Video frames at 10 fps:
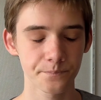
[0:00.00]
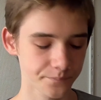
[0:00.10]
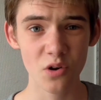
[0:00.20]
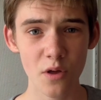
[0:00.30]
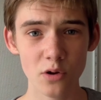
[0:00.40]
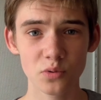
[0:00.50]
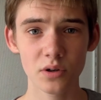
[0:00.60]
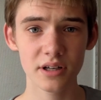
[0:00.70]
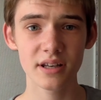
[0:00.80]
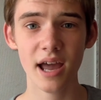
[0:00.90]
So those
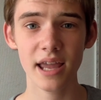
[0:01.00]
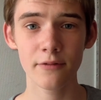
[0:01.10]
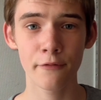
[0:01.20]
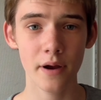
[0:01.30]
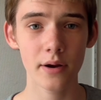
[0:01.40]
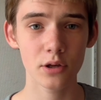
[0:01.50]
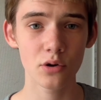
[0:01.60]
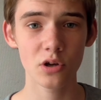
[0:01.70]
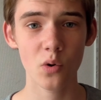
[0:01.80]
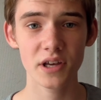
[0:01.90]
were 9 very
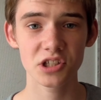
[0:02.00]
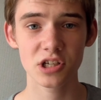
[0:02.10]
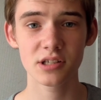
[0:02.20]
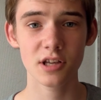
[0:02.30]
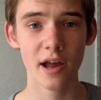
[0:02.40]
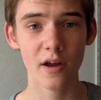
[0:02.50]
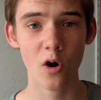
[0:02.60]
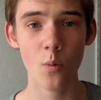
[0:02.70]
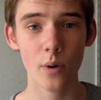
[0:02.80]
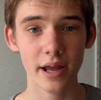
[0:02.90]
good questions. I
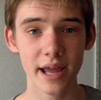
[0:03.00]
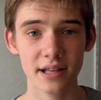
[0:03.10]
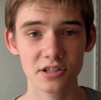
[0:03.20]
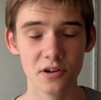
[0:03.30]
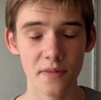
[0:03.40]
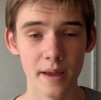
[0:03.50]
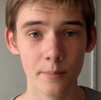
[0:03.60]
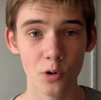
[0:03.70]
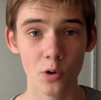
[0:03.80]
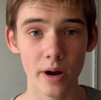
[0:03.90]
hope I answered
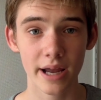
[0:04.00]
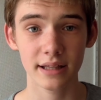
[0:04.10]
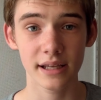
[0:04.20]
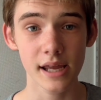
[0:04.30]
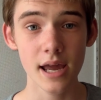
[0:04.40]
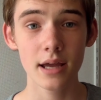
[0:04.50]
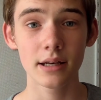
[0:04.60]
them correctly.